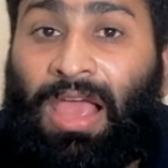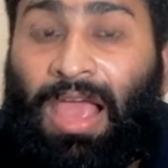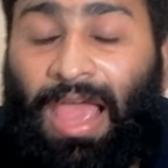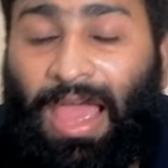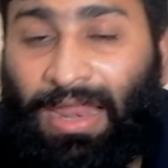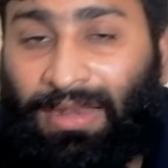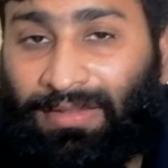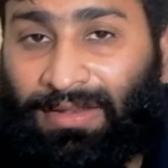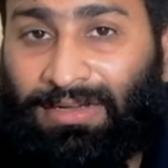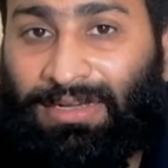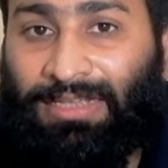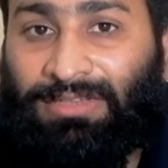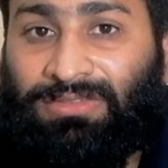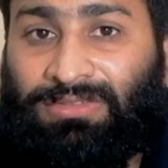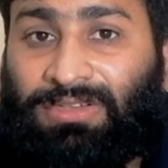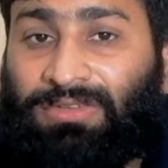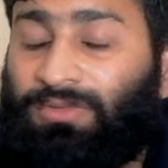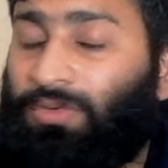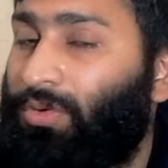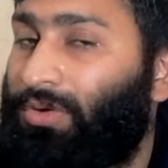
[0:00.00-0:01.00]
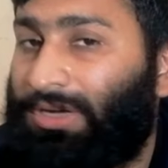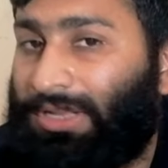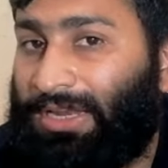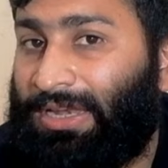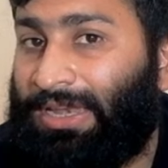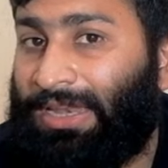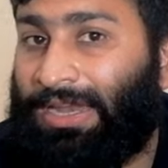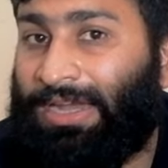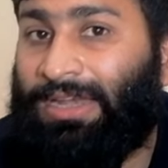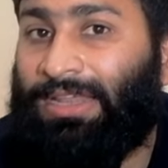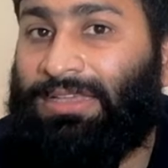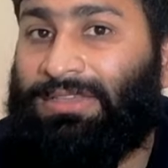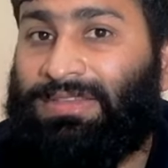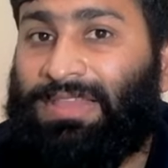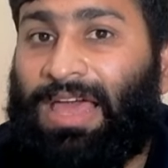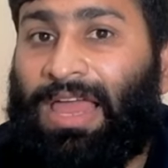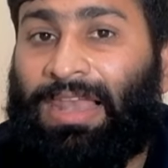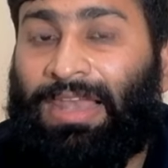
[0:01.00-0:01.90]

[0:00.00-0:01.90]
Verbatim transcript: and the testes contain Leydig cell.